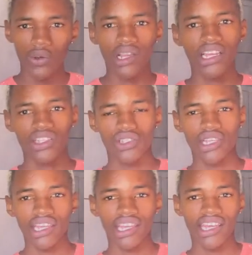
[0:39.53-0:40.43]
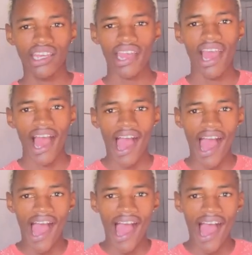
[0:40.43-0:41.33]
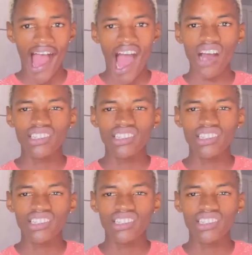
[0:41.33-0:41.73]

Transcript: literally I'll